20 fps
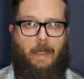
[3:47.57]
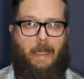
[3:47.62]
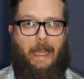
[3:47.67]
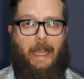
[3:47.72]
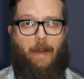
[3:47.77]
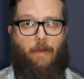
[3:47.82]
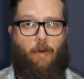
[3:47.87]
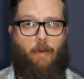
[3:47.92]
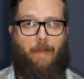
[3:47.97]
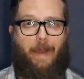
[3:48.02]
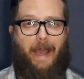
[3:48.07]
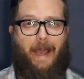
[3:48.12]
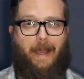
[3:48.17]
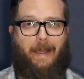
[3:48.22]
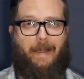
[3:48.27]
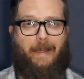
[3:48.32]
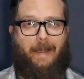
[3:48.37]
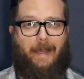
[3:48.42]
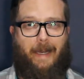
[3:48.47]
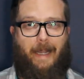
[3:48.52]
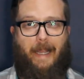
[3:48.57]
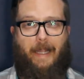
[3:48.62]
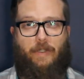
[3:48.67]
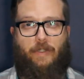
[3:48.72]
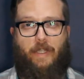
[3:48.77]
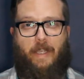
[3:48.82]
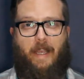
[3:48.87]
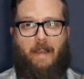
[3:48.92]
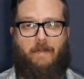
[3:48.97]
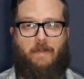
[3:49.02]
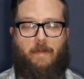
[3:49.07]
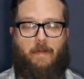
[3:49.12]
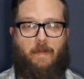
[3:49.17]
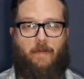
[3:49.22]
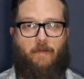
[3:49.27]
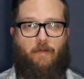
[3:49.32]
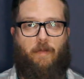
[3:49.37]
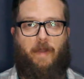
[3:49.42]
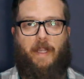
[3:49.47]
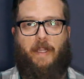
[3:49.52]
And we're back, and I actually have some
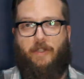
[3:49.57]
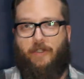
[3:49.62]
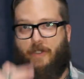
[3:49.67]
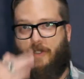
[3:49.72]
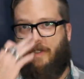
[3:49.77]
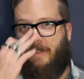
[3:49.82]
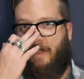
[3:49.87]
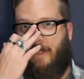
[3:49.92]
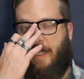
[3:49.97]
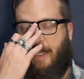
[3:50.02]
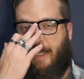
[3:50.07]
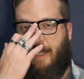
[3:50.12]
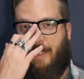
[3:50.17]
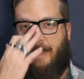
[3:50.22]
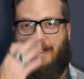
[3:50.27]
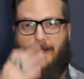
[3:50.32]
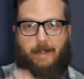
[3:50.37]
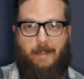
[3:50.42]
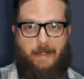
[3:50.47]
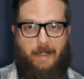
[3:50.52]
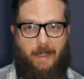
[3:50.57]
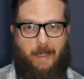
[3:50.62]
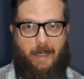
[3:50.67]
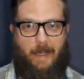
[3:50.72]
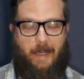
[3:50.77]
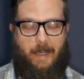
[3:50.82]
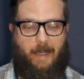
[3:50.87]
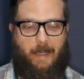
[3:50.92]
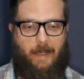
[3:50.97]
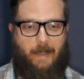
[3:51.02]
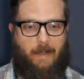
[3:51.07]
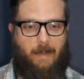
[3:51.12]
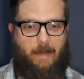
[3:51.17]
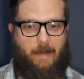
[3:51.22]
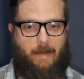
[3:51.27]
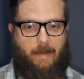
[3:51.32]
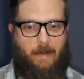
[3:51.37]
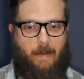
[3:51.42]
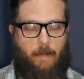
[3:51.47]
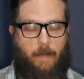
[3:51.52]
information, and
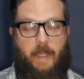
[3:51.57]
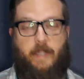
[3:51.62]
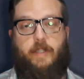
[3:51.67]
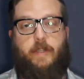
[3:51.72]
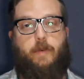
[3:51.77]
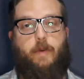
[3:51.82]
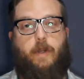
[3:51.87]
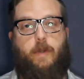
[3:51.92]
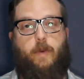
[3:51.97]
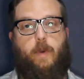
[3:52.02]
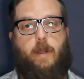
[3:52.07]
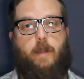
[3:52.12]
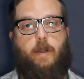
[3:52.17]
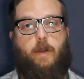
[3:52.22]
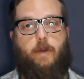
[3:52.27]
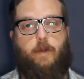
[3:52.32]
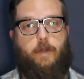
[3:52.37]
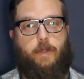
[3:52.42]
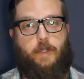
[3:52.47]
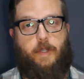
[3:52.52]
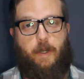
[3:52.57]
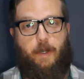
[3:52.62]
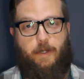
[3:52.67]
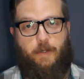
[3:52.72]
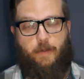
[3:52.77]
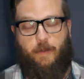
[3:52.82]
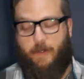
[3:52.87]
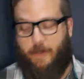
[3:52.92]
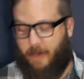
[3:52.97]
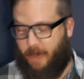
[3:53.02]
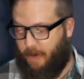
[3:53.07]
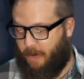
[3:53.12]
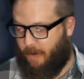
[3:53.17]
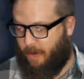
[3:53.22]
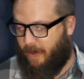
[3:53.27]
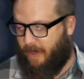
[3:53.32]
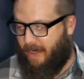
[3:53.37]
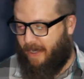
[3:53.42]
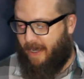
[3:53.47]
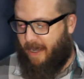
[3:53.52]
amazing what a quick Google search will
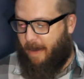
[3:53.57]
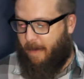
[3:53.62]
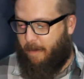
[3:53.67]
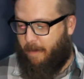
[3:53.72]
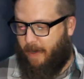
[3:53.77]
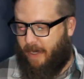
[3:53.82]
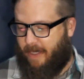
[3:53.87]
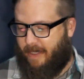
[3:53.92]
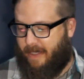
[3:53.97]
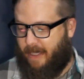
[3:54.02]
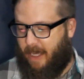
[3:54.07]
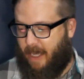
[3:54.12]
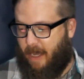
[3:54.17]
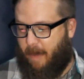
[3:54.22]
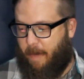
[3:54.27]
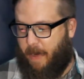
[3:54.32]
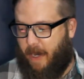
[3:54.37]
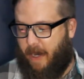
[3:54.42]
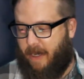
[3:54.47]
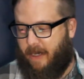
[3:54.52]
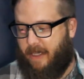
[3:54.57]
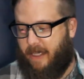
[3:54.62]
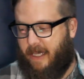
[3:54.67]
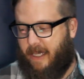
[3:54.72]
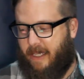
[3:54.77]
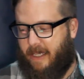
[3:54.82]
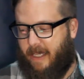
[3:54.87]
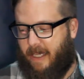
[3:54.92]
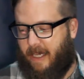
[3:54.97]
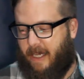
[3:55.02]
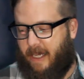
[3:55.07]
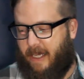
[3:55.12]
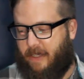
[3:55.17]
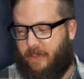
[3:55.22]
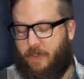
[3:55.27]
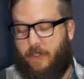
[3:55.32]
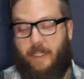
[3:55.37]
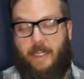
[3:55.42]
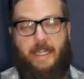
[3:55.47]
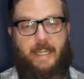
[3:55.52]
do. But apparently the
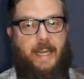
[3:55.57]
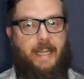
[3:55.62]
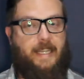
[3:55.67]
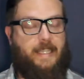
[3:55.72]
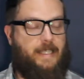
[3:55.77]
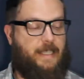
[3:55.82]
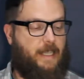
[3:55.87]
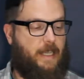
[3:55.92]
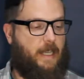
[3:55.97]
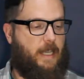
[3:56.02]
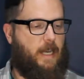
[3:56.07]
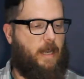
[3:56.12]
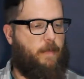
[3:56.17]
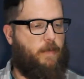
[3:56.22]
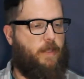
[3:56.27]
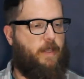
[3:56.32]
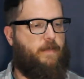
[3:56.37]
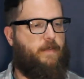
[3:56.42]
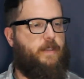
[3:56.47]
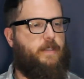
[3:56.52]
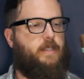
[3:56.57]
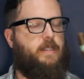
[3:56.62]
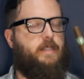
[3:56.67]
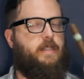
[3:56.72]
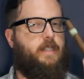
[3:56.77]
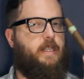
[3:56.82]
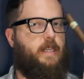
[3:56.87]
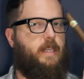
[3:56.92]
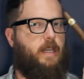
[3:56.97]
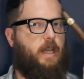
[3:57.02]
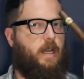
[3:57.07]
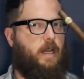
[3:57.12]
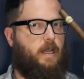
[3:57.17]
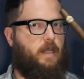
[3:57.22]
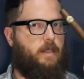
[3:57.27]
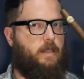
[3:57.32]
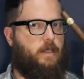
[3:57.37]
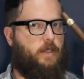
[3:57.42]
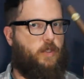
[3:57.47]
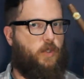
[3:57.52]
Trinidad y Cia, and I believe this is the
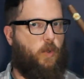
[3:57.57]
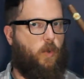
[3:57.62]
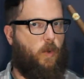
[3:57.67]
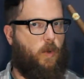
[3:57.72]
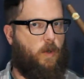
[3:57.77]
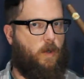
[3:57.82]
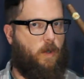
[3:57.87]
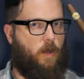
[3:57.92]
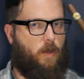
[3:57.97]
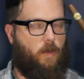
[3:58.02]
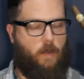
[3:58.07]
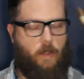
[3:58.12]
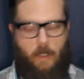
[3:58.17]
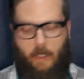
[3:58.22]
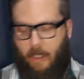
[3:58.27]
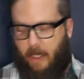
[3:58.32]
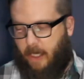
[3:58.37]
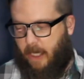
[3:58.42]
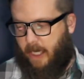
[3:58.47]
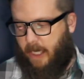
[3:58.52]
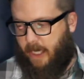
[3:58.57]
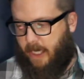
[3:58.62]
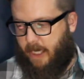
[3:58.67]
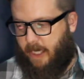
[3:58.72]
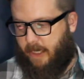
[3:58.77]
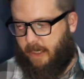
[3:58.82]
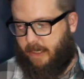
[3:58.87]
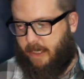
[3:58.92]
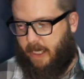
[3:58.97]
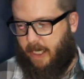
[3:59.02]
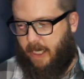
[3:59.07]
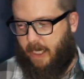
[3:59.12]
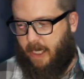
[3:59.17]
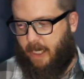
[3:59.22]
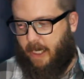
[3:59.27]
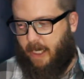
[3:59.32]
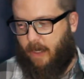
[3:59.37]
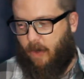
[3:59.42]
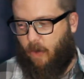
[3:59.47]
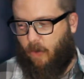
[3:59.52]
Toro, it is
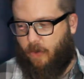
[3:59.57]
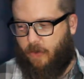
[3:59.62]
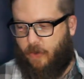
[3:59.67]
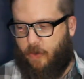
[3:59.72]
a old